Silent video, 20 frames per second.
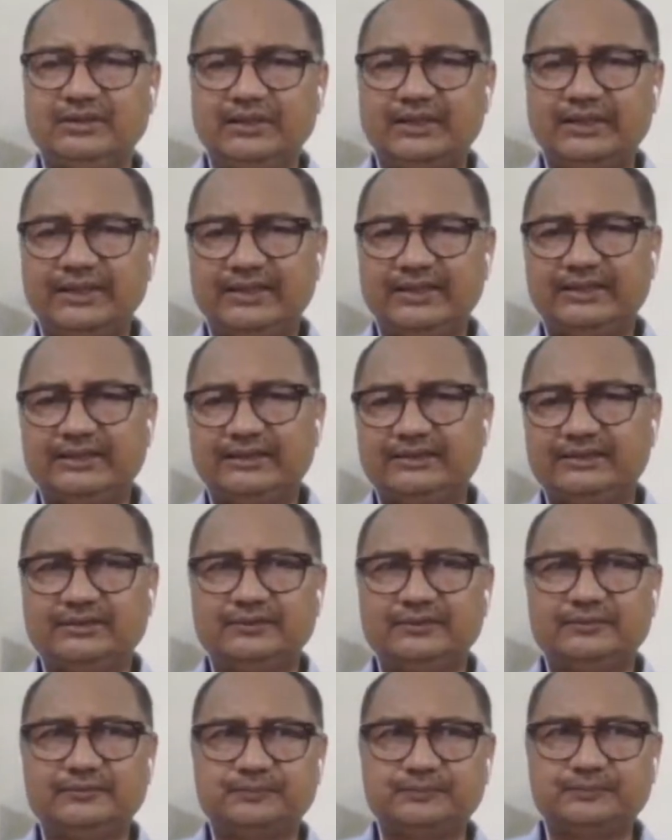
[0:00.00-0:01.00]
And
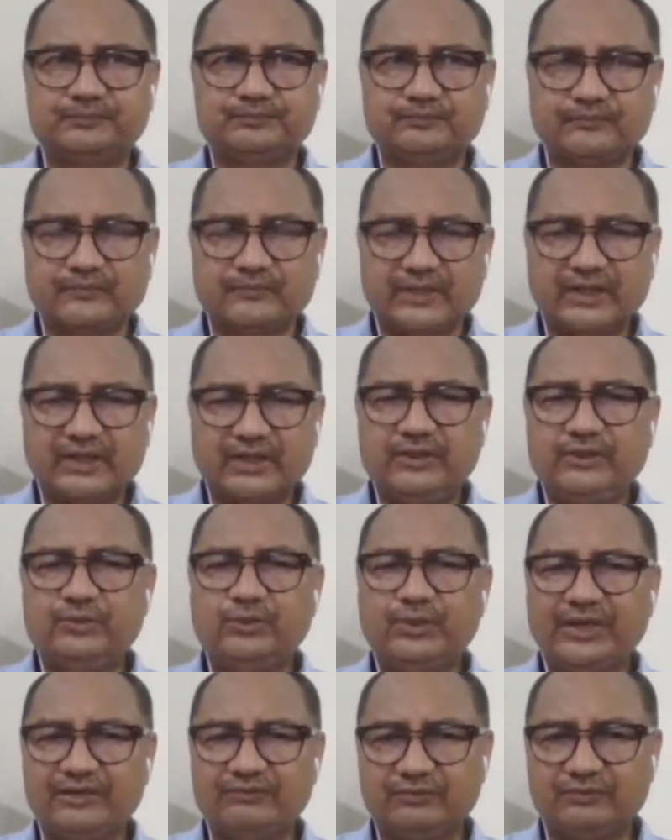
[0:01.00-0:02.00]
you
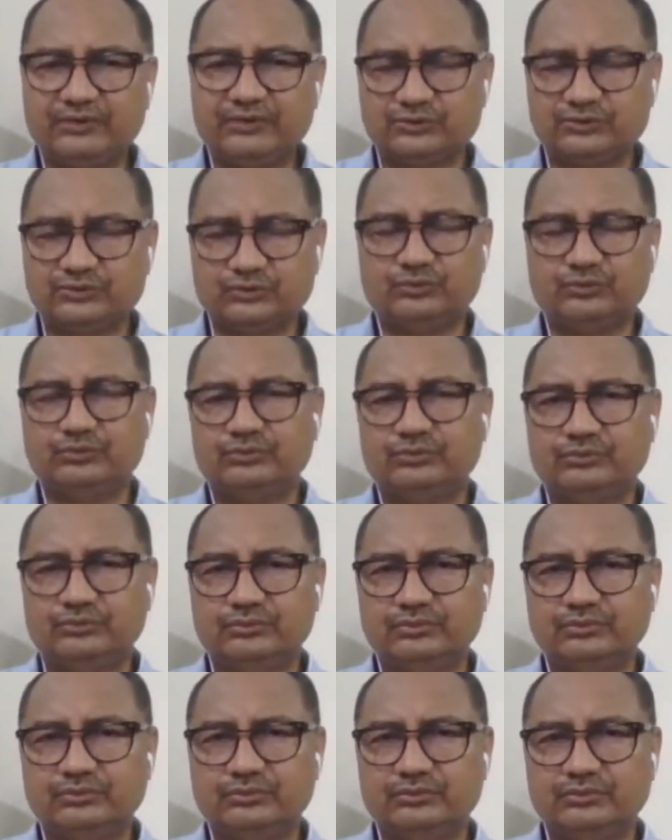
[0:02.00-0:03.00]
have also
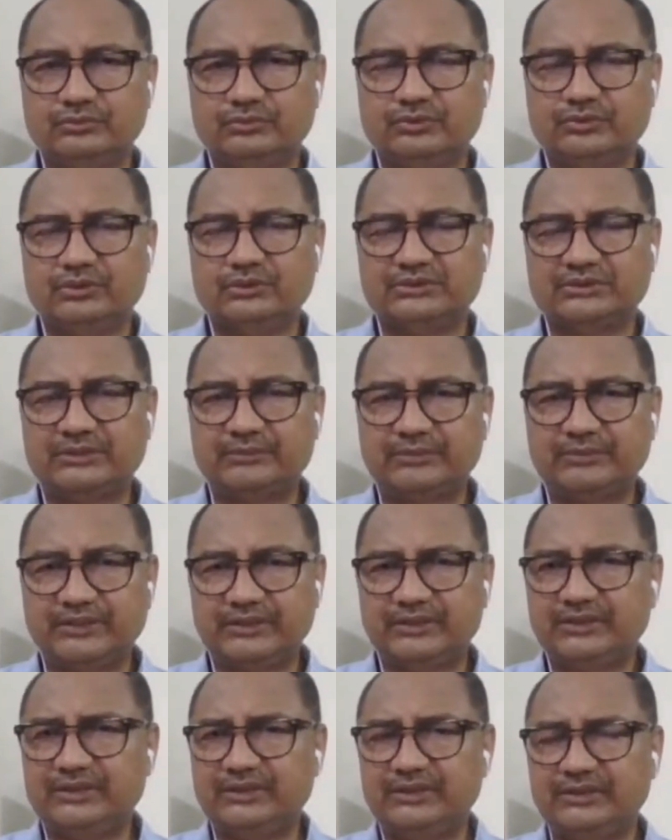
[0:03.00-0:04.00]

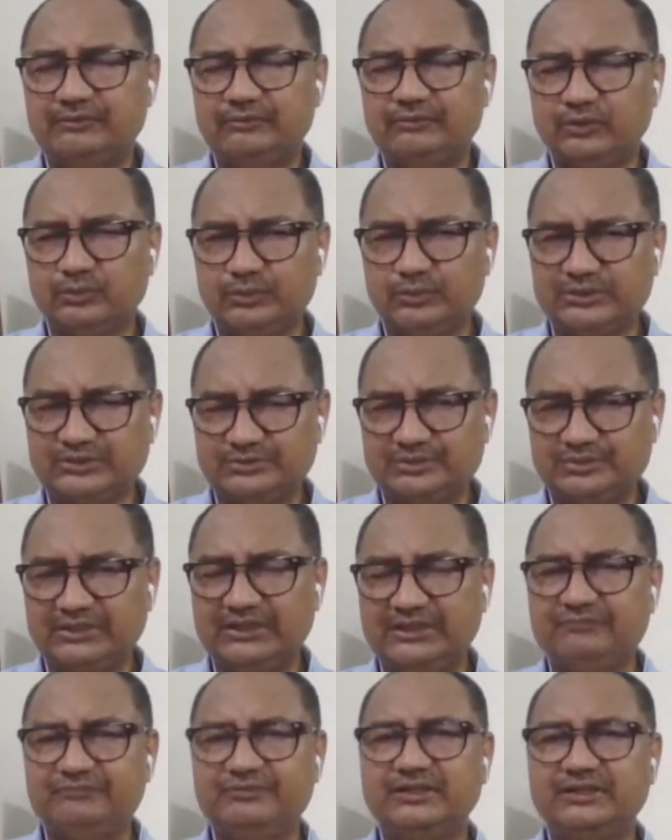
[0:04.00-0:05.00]
something he always
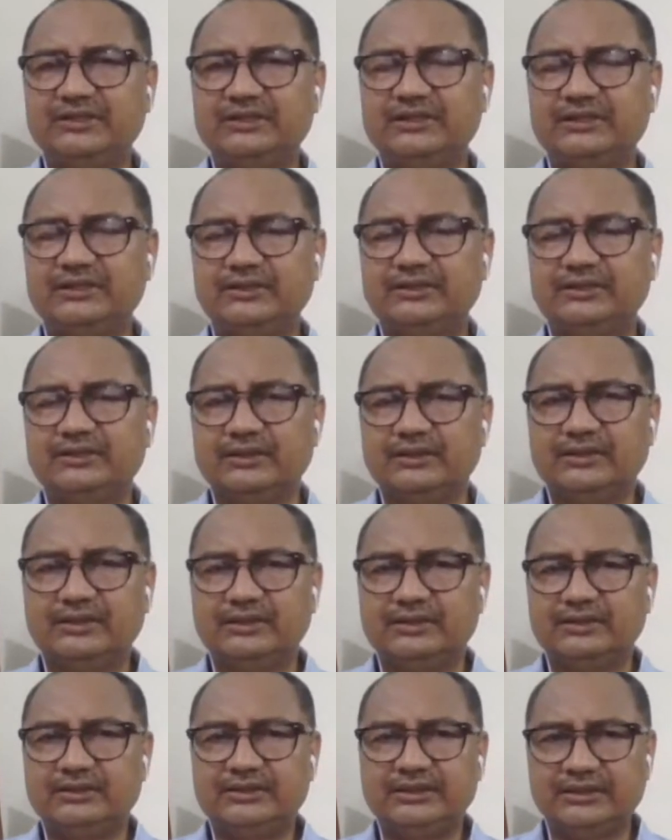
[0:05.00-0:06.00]
believed in that
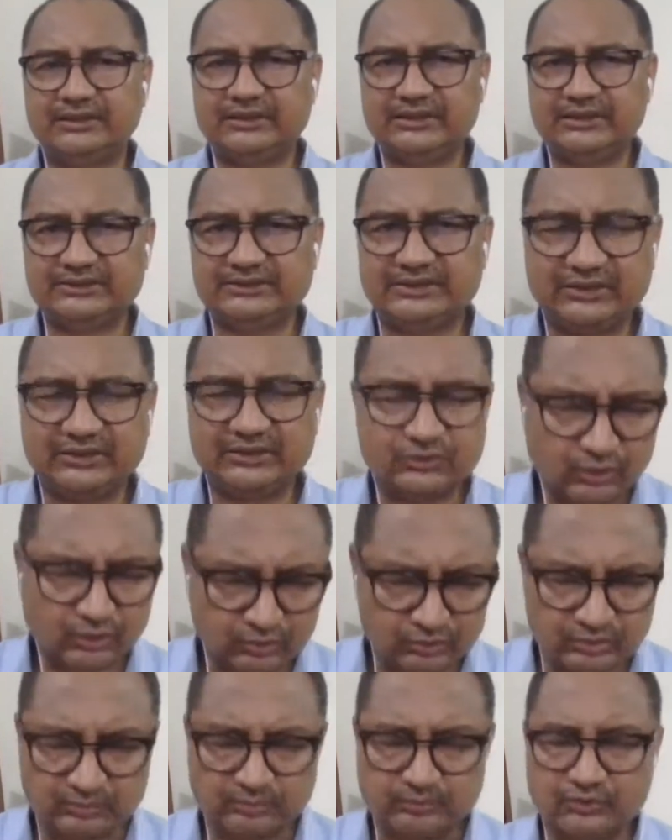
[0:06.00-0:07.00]
there is. He
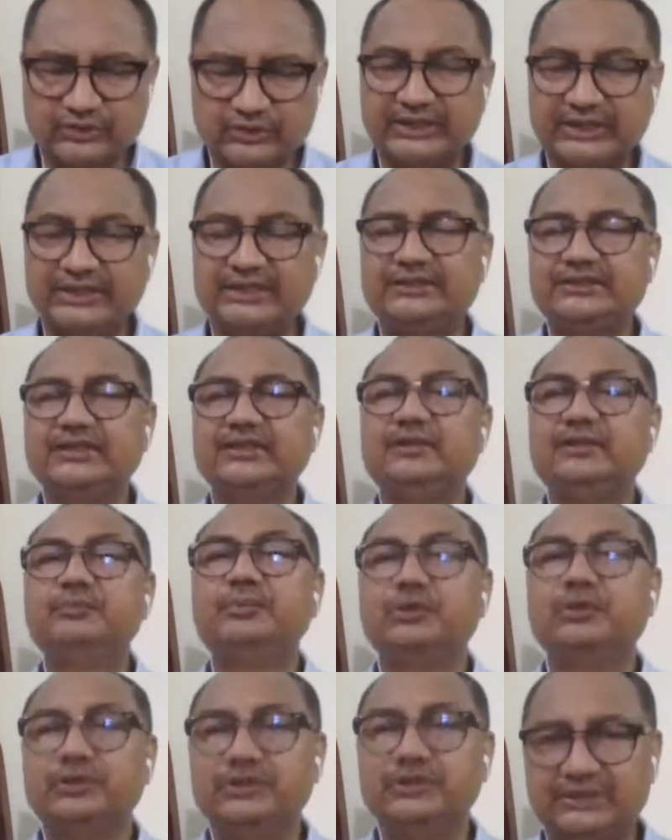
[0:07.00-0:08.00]
talked of morality in
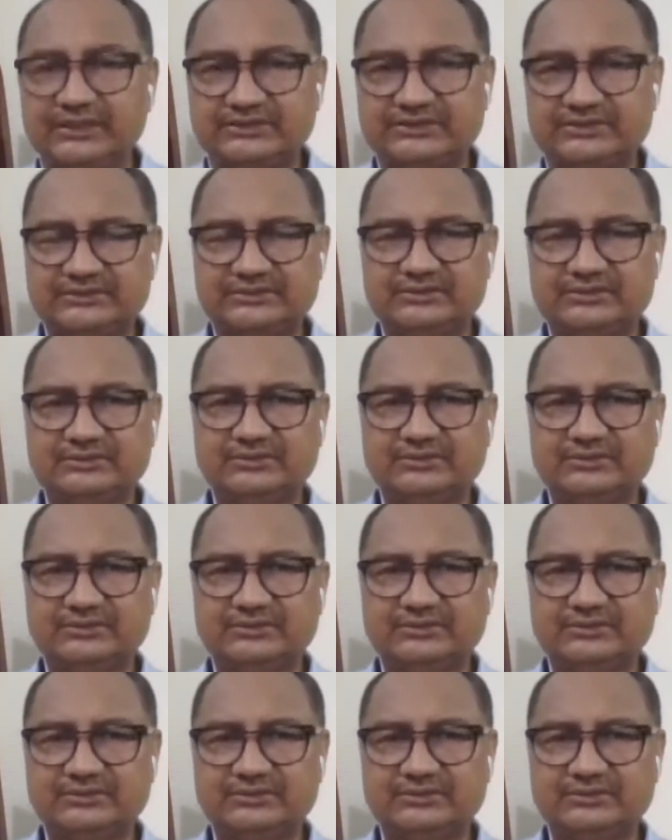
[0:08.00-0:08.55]
politics.